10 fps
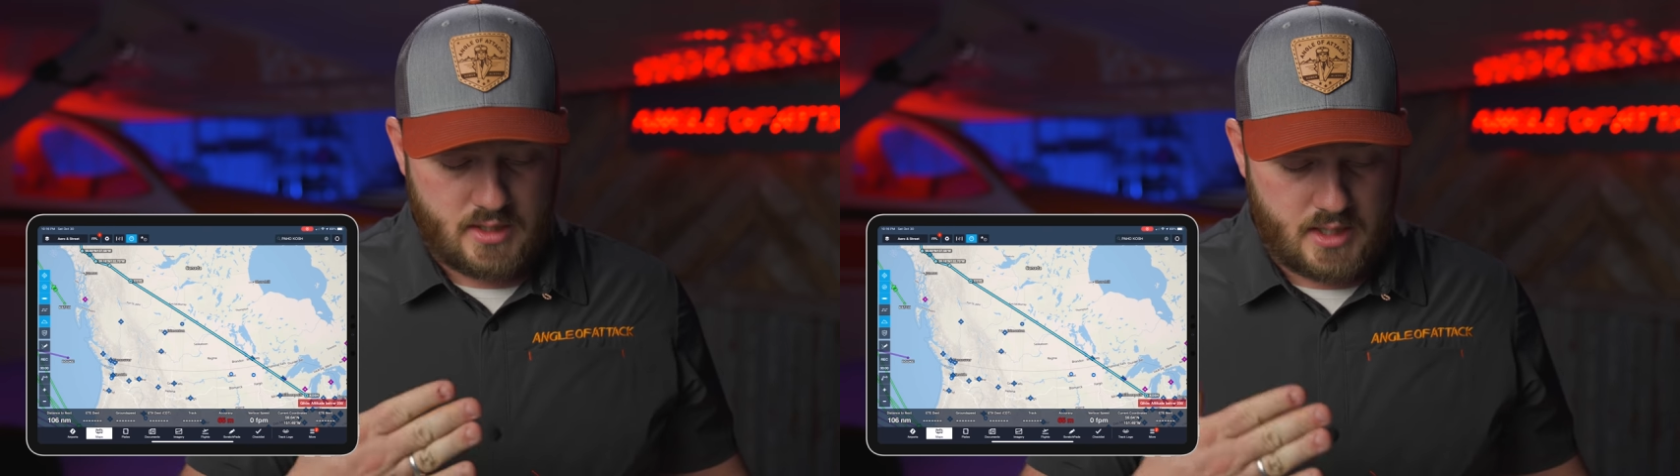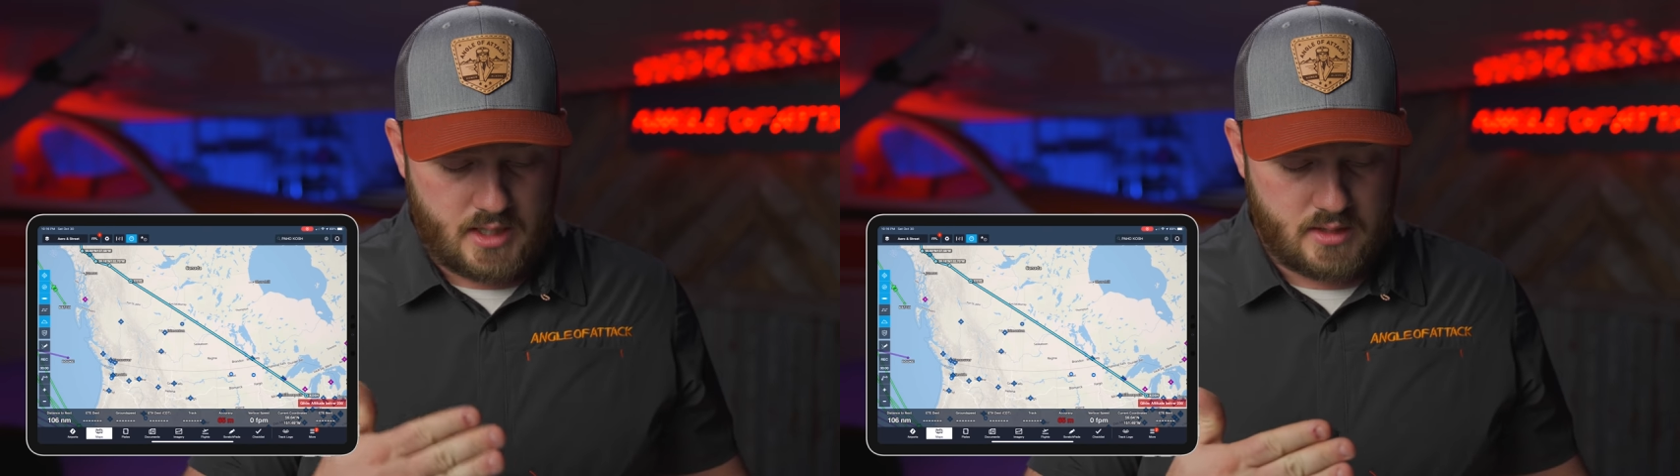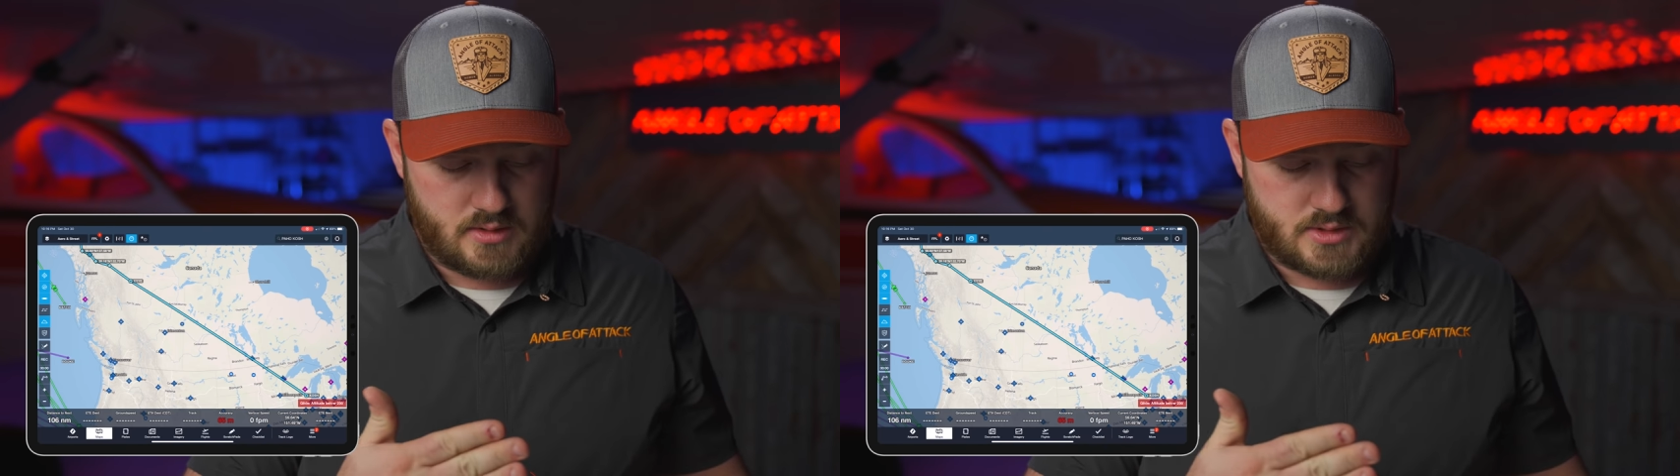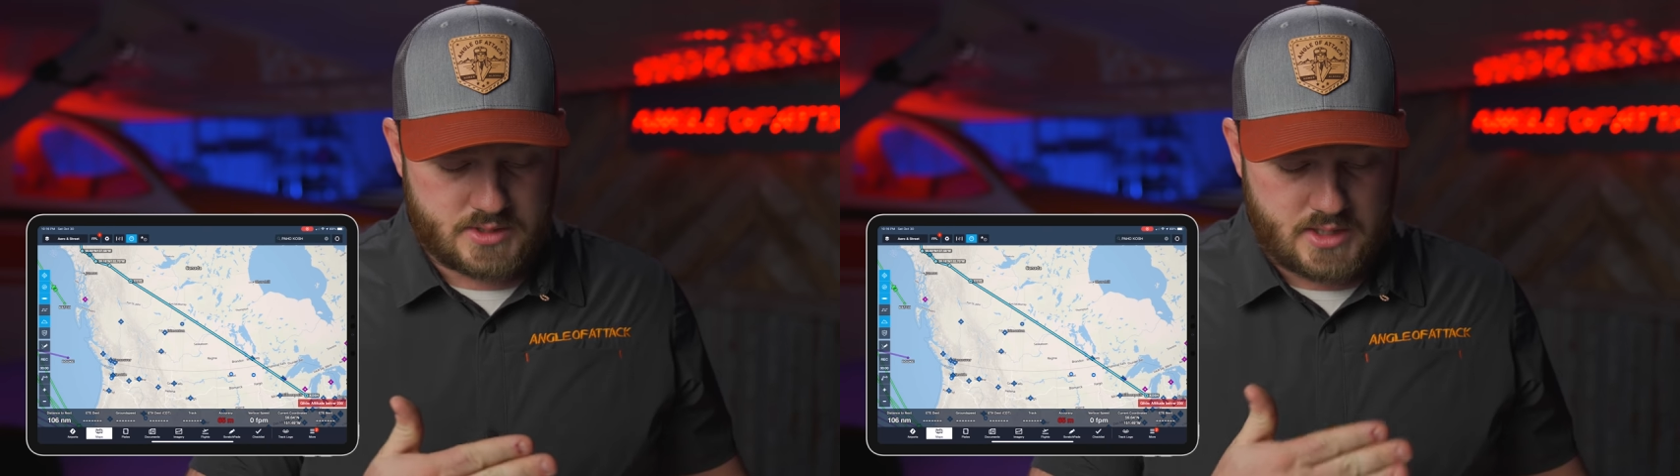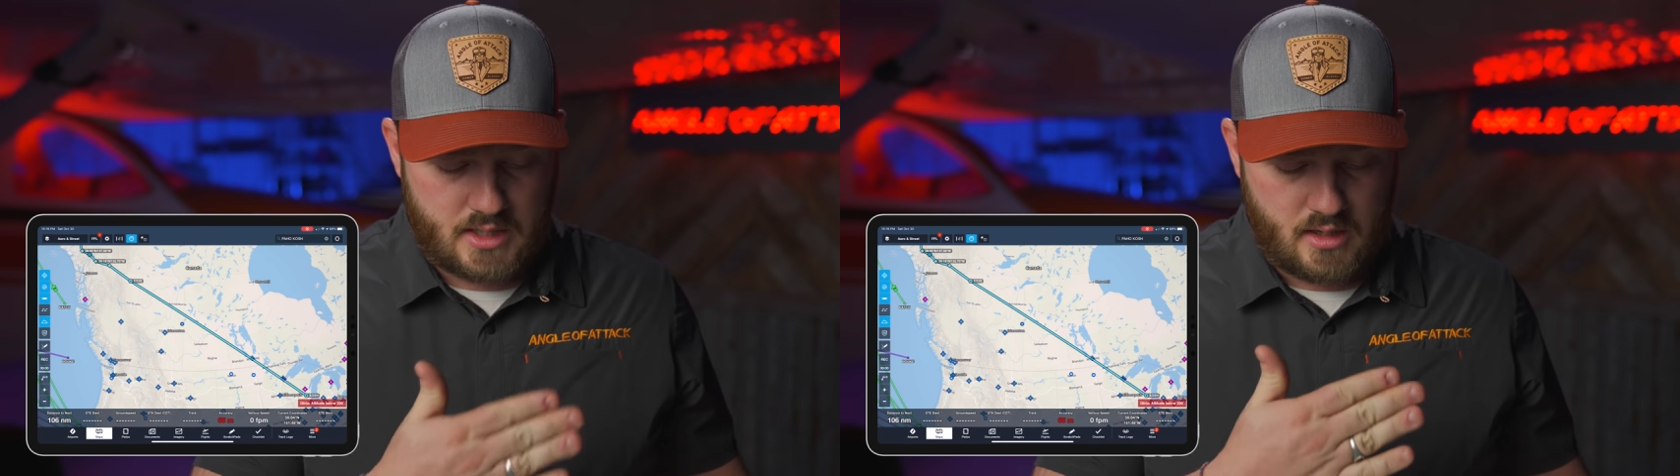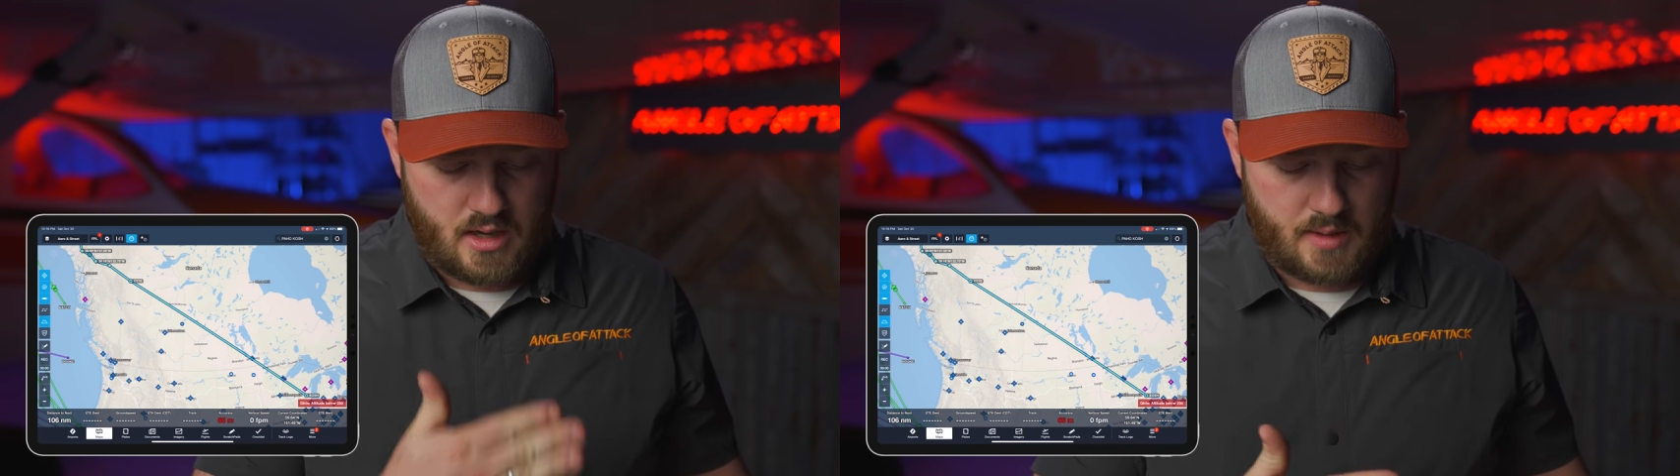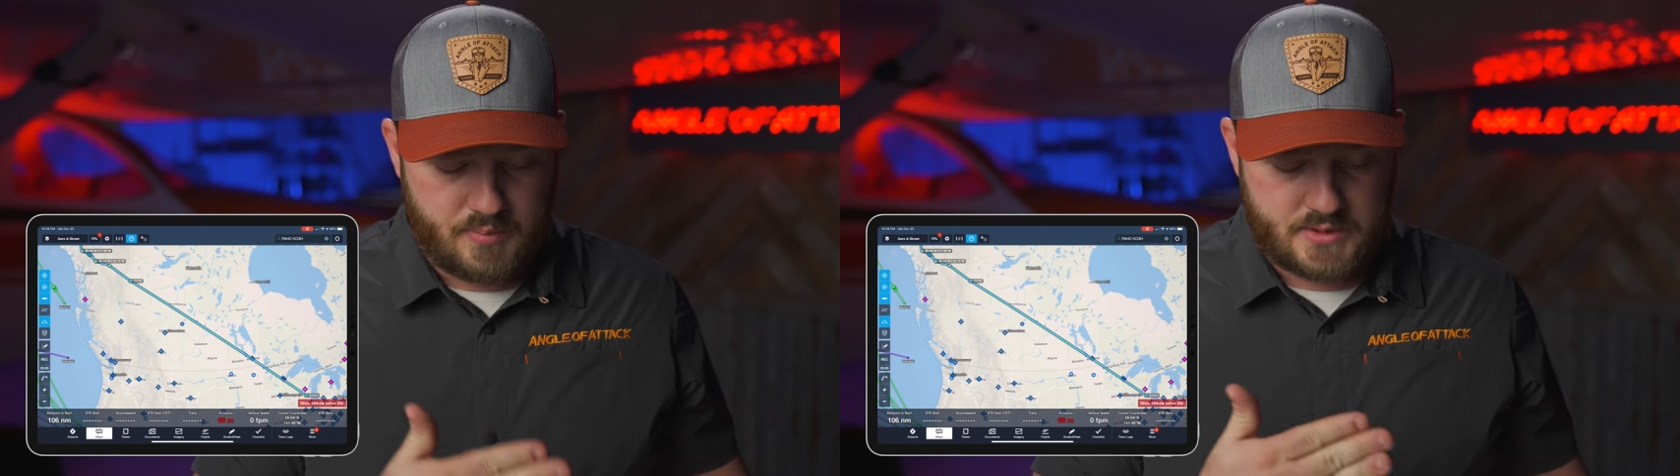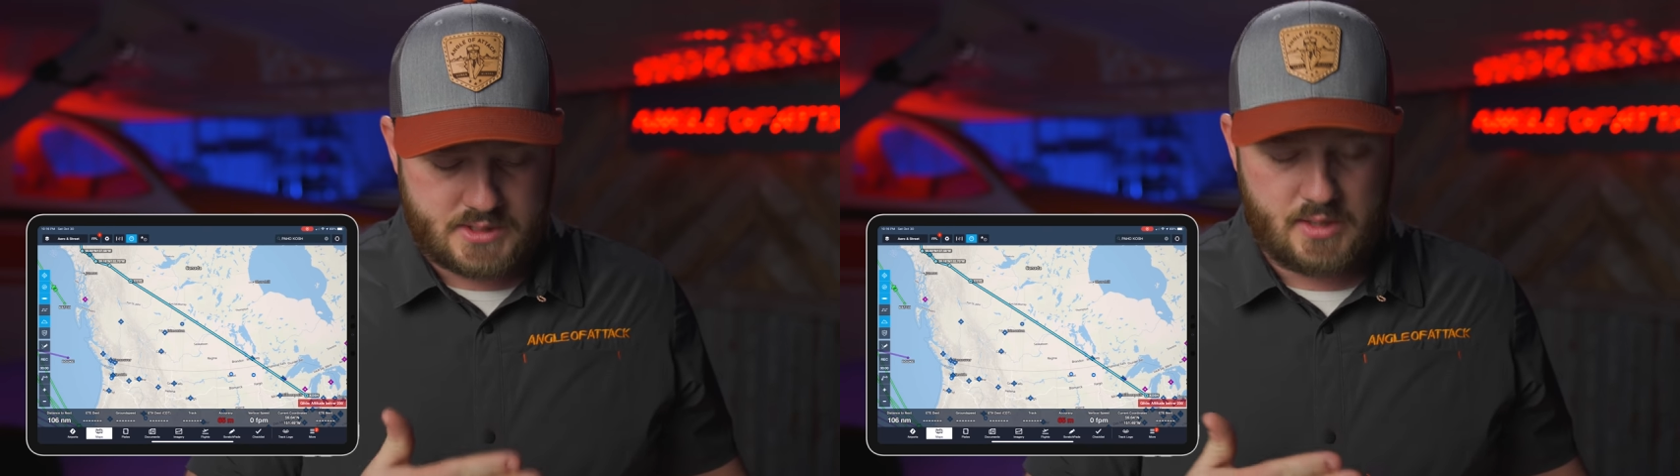and just kind of
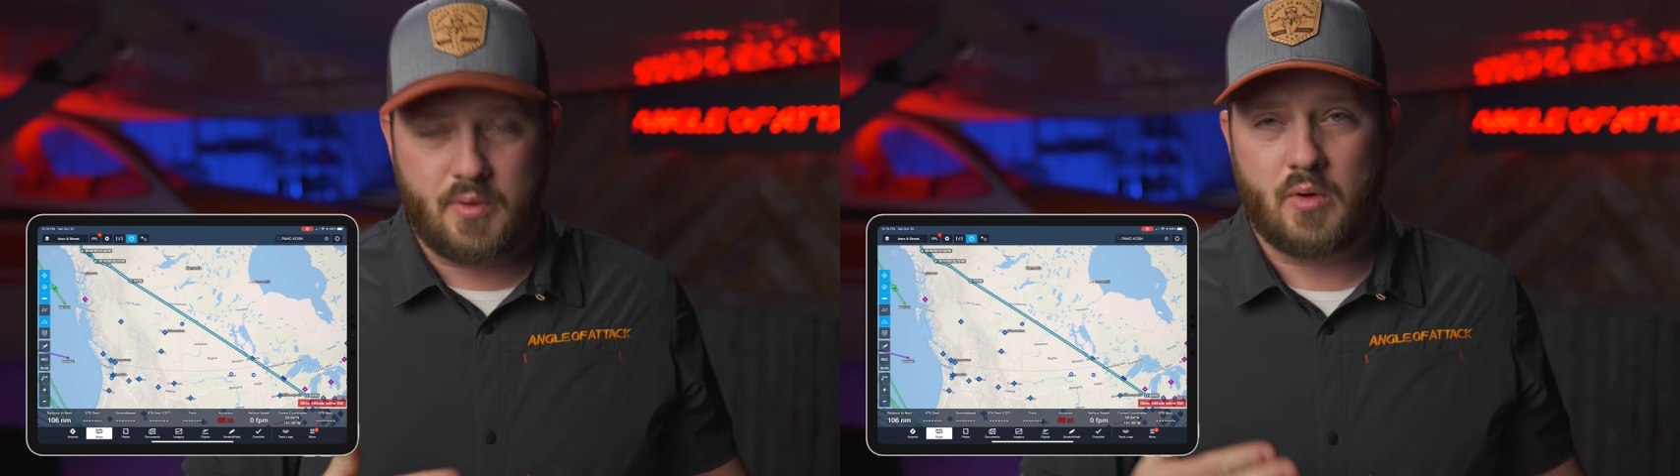hop and skip